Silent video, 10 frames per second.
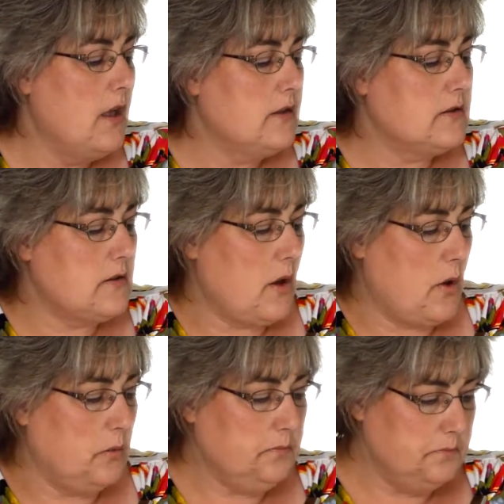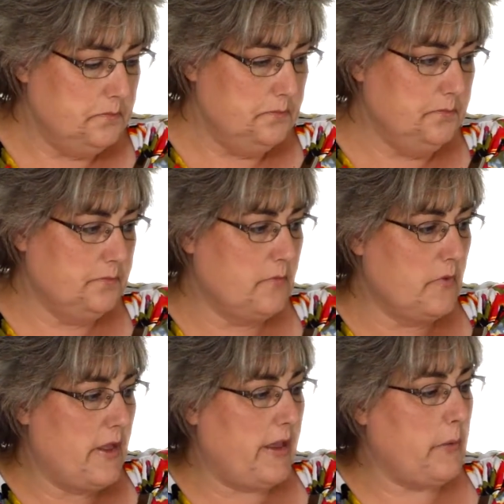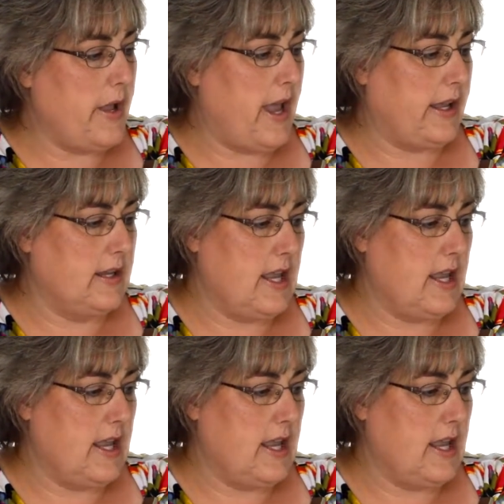So that way I can